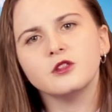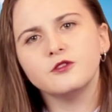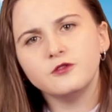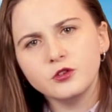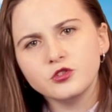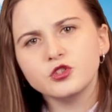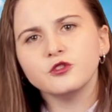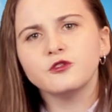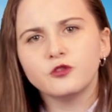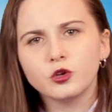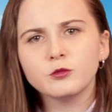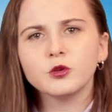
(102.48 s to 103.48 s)
The future
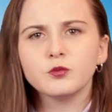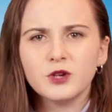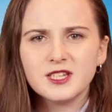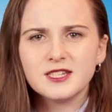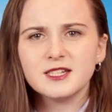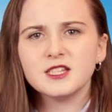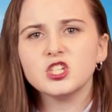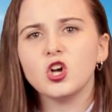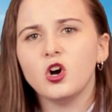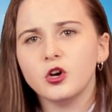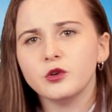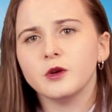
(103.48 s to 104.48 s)
former president's
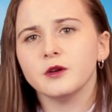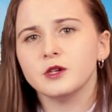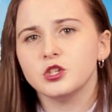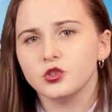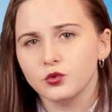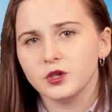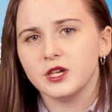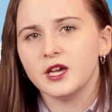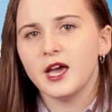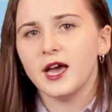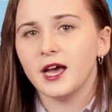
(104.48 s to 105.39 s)
honorary degree